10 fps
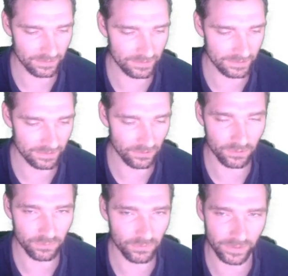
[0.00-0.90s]
the
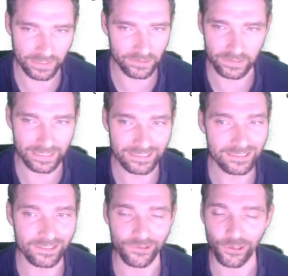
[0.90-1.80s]
loan provider they
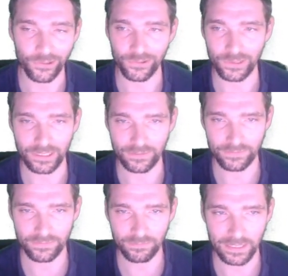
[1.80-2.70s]
didn't know
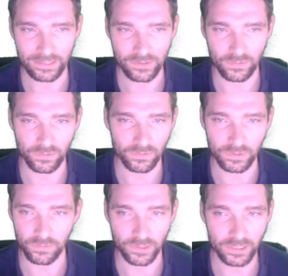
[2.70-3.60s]
if my school
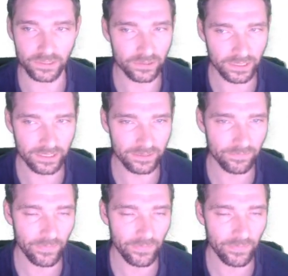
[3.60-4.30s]
would work or not